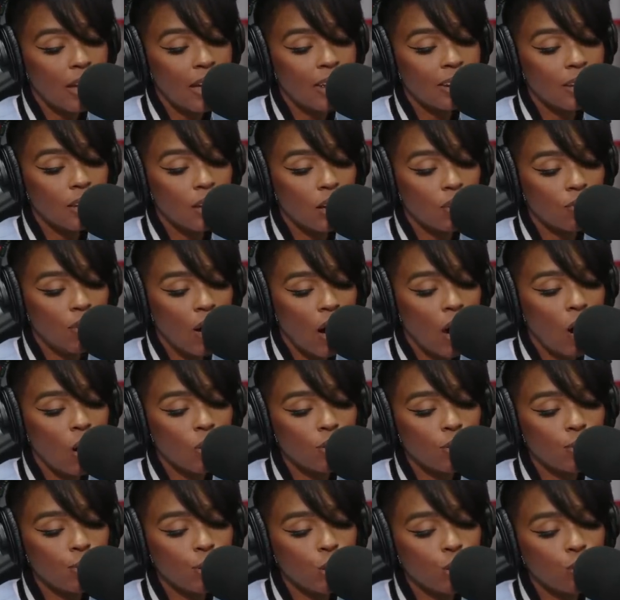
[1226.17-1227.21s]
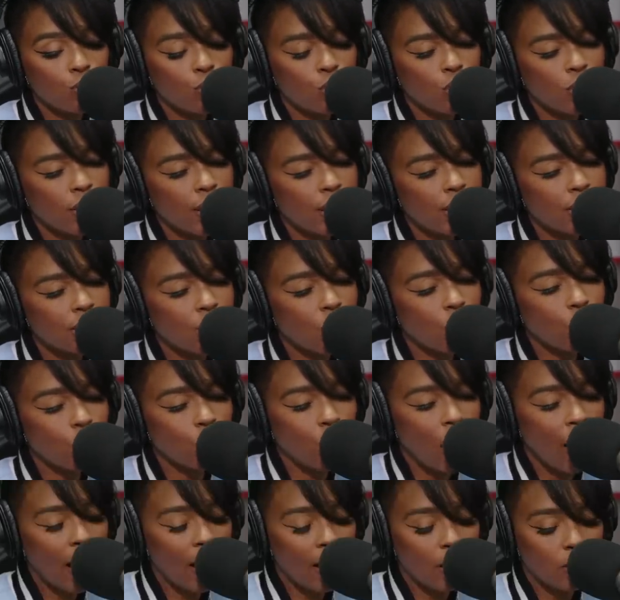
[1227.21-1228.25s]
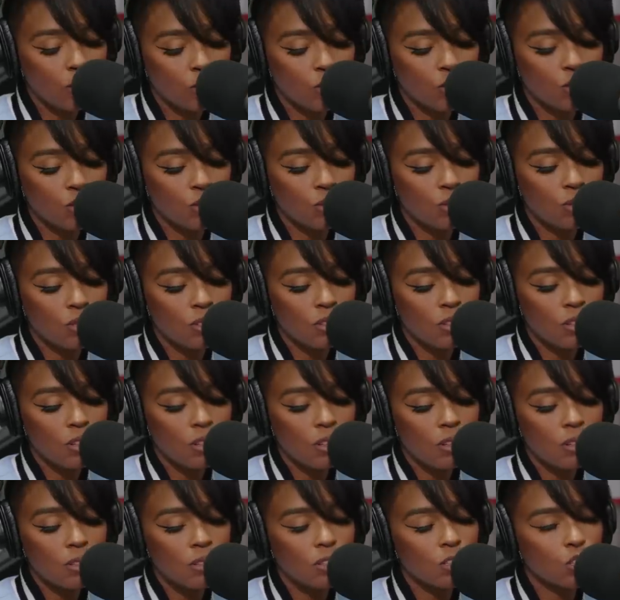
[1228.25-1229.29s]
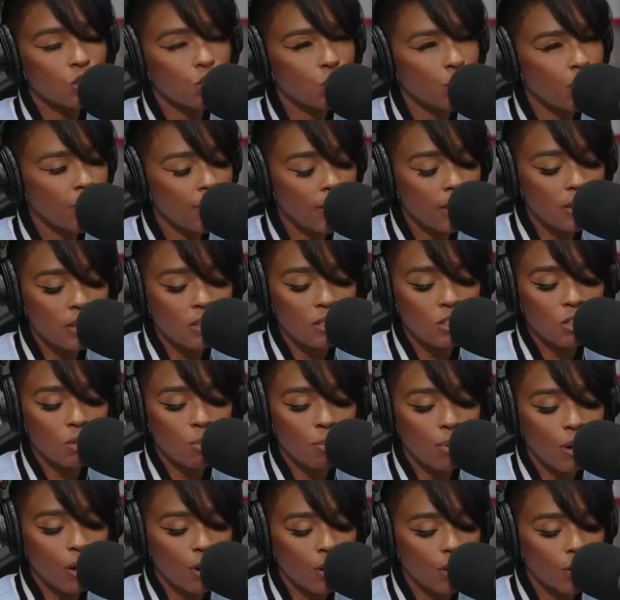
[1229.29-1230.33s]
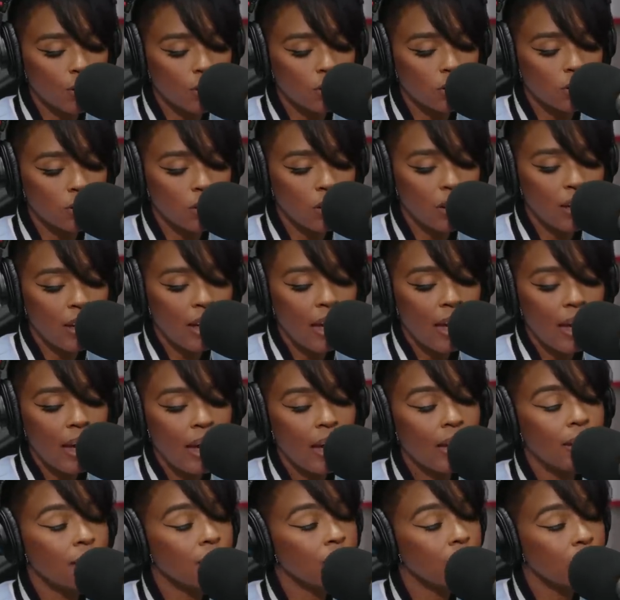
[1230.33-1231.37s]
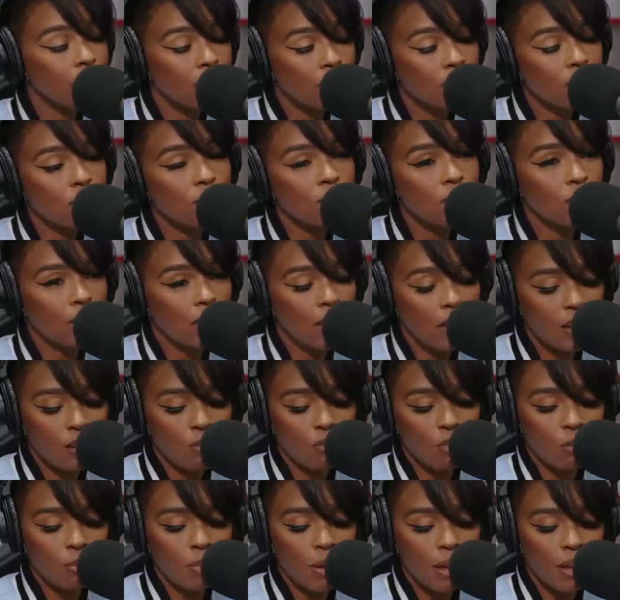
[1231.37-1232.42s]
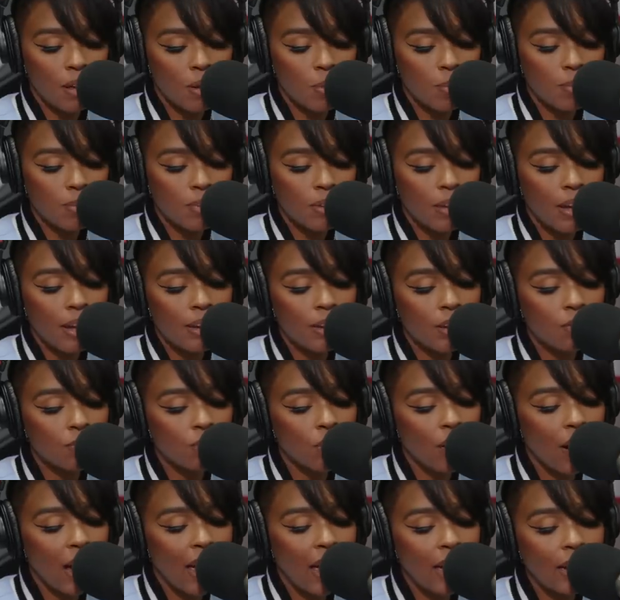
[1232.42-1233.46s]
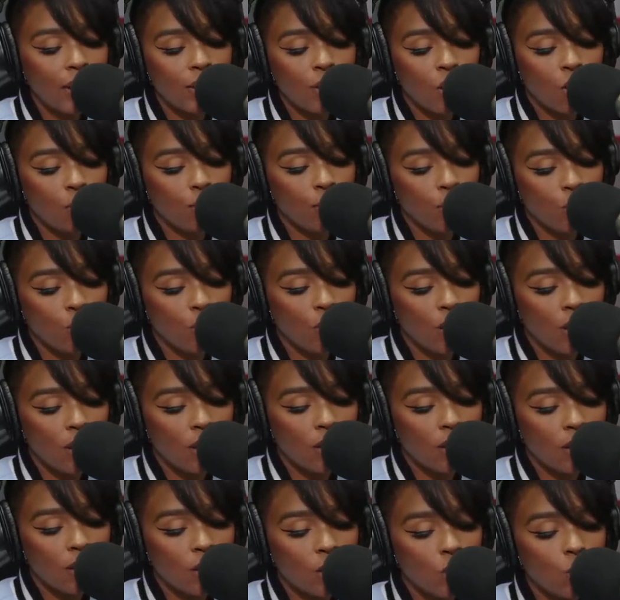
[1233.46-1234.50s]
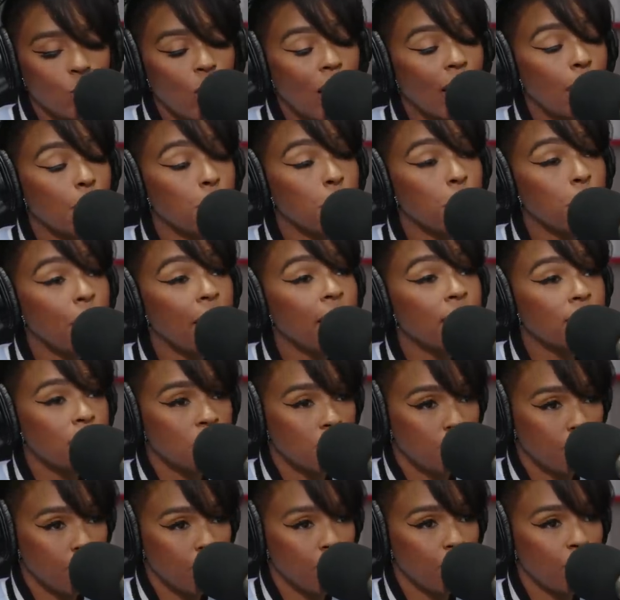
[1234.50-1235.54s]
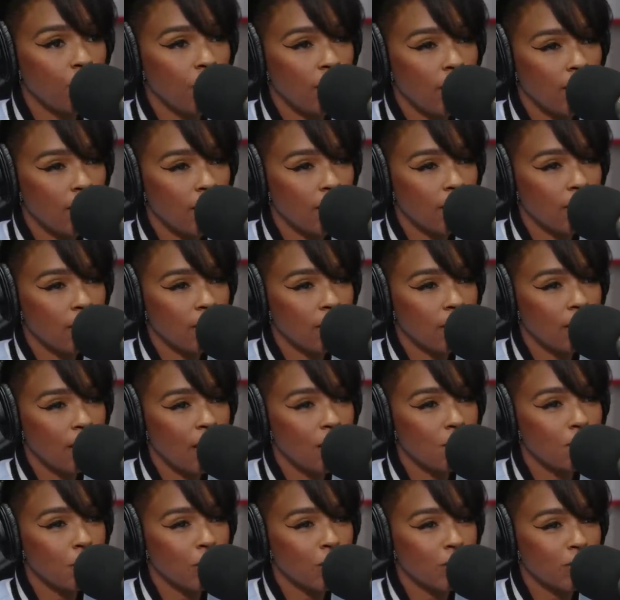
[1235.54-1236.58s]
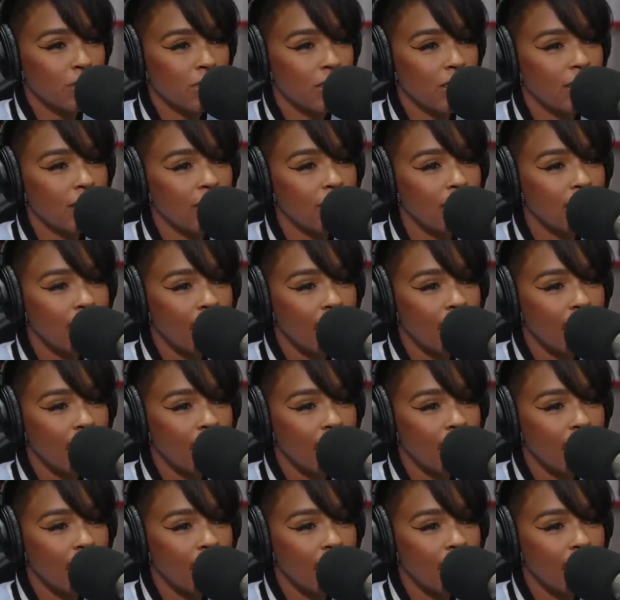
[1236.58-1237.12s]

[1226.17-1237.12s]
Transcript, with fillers: and love all the beautiful things around you the trees, the birds, and this is the key for me. And if there ain't no beauty, you got to make some beauty. Damn. Have mercy.